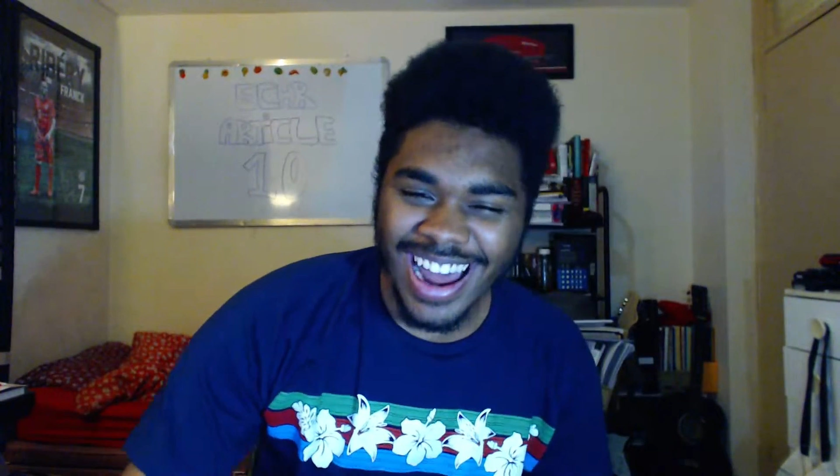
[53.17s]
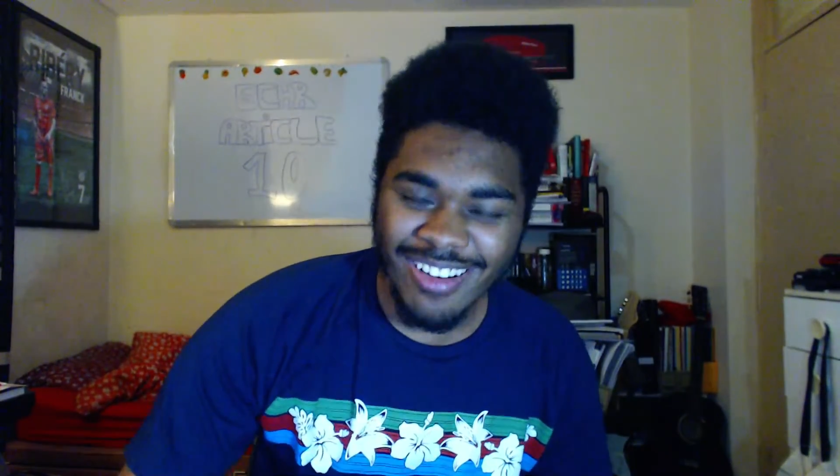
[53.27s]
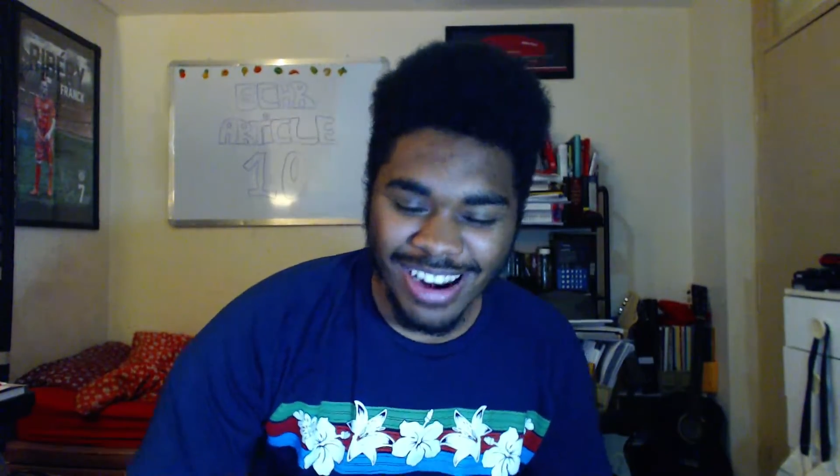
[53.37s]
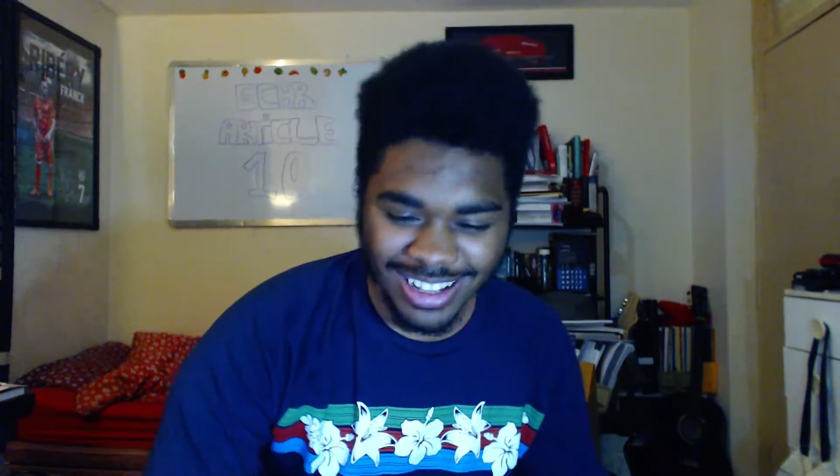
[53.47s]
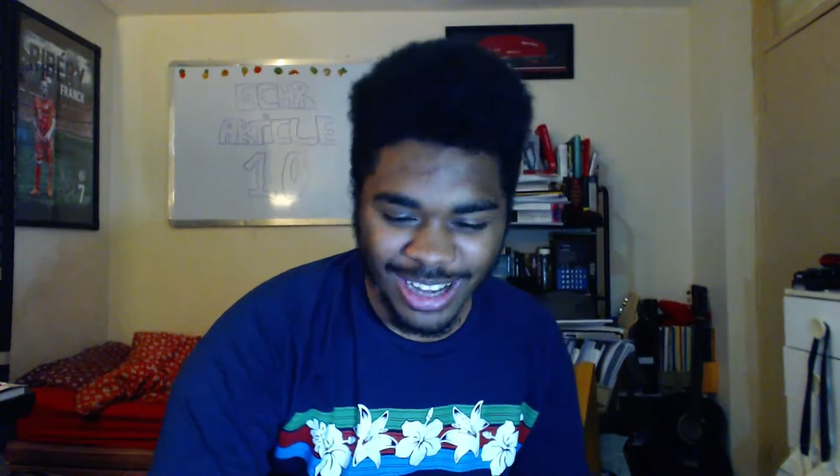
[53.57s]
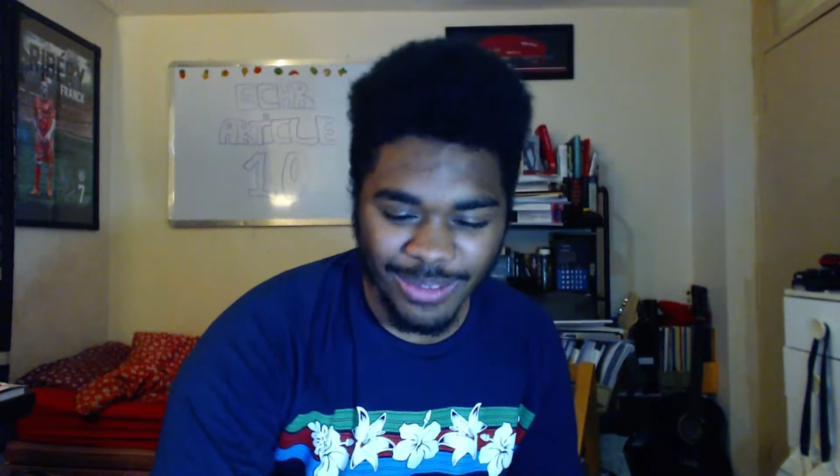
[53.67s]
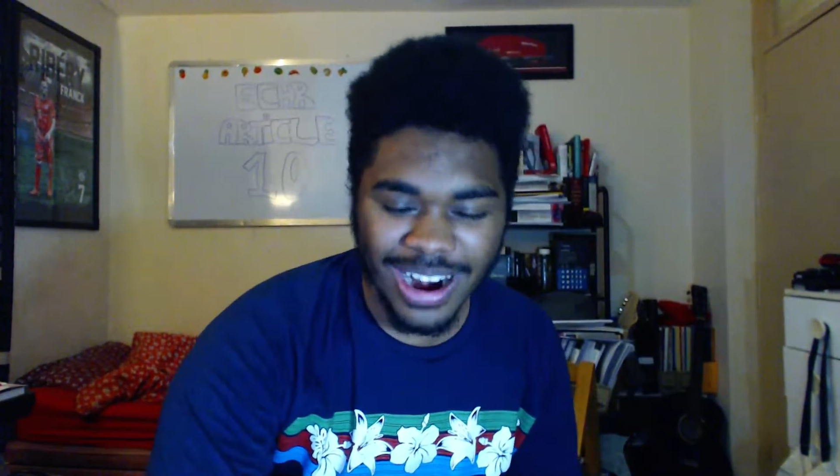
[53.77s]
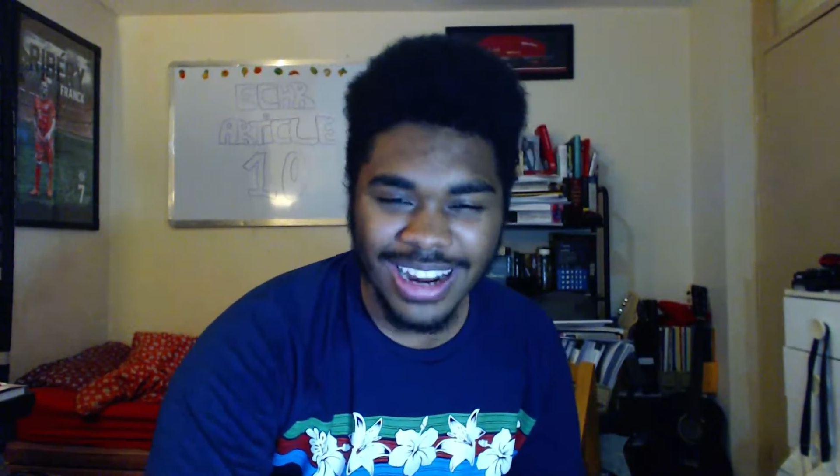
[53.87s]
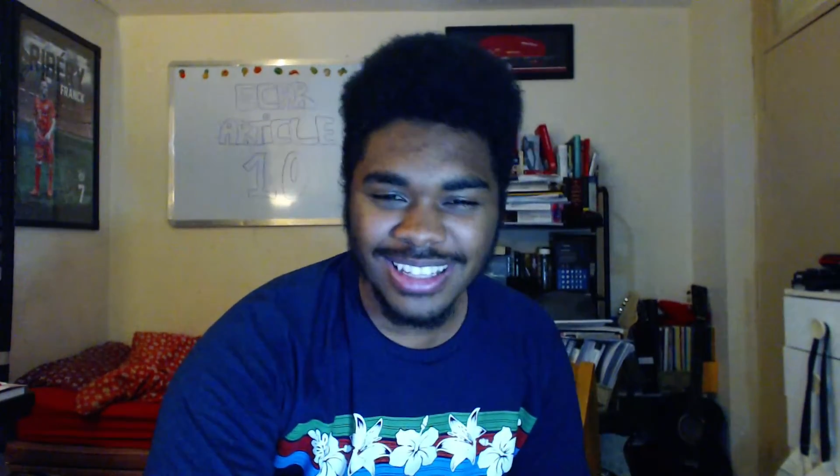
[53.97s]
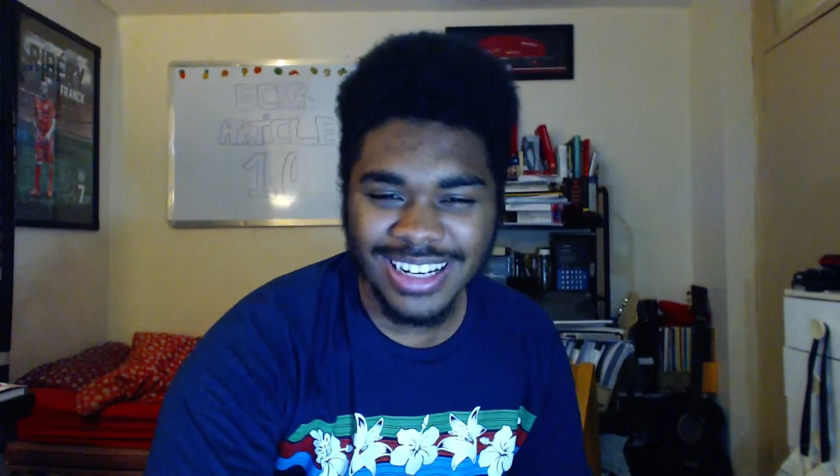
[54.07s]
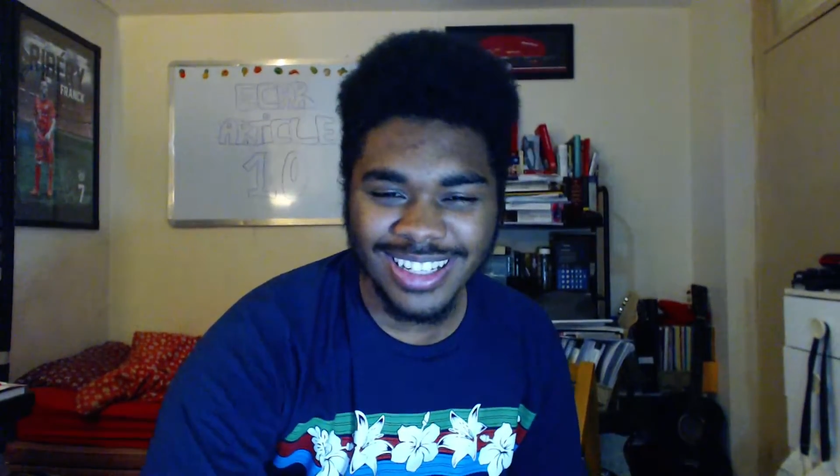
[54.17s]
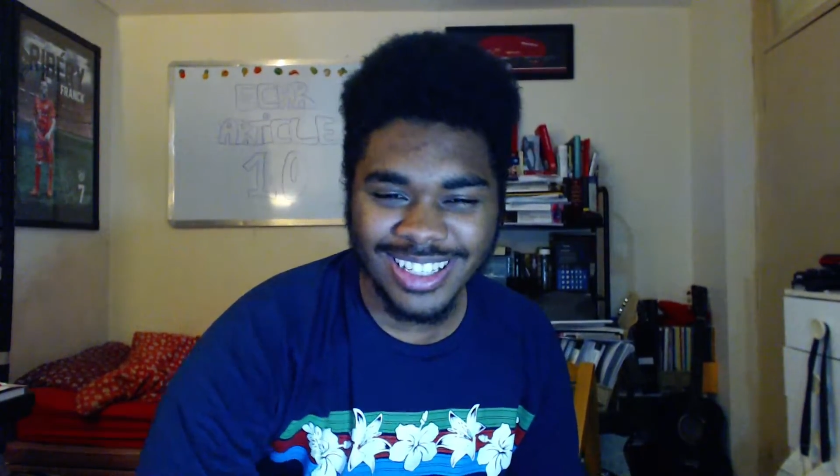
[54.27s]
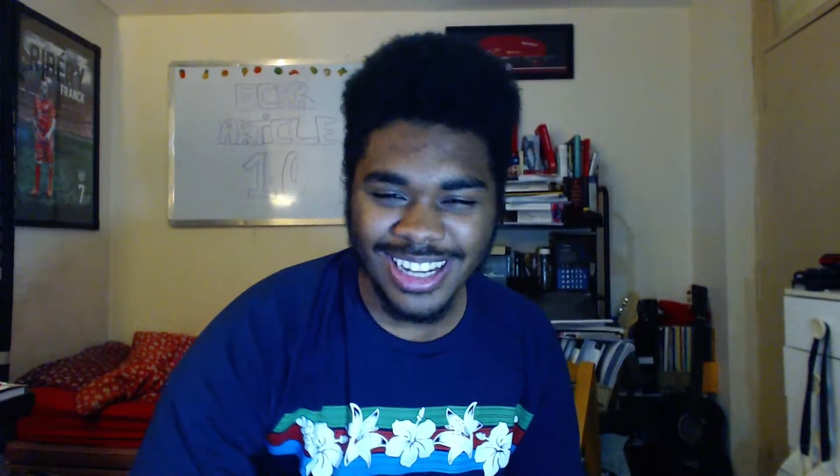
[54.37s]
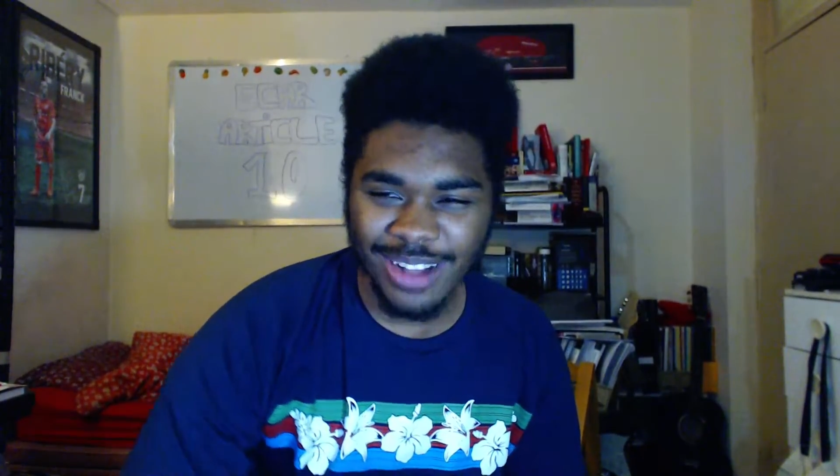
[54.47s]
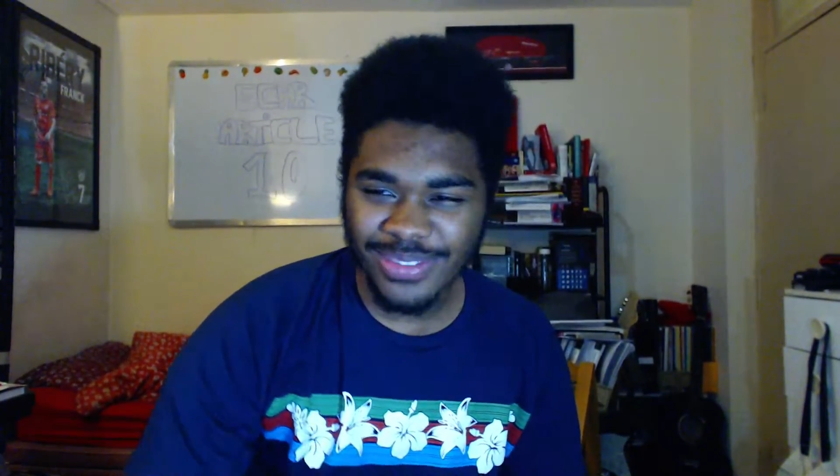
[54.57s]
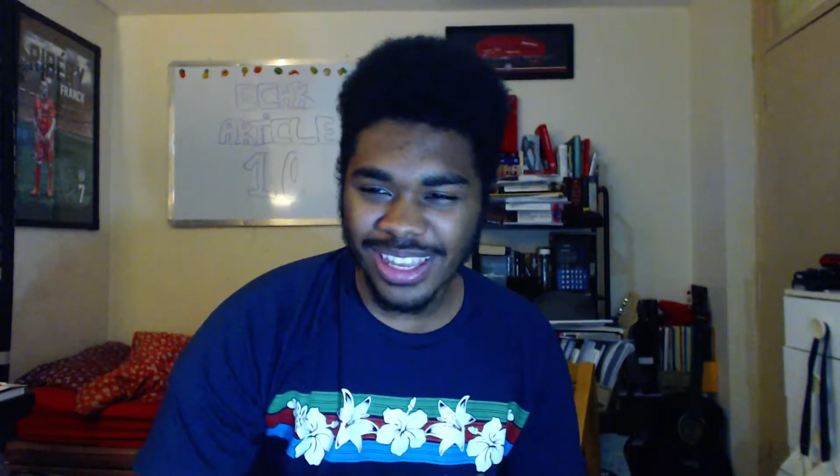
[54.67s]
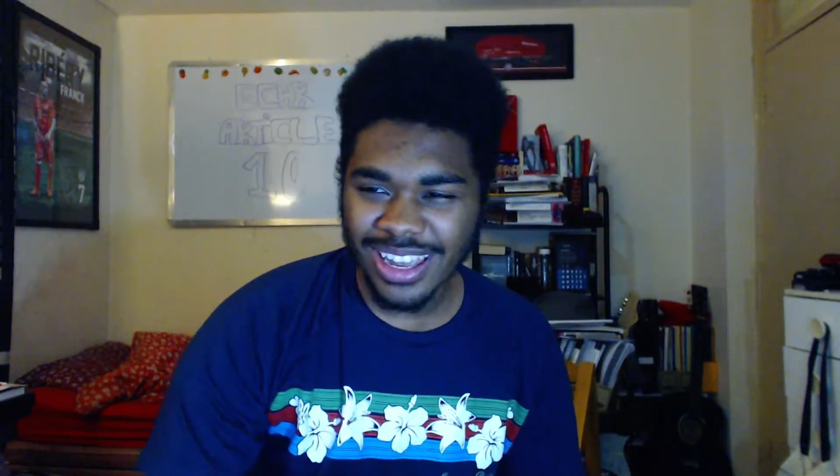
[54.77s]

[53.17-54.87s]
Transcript: Anyway, let's hop right into this chapter.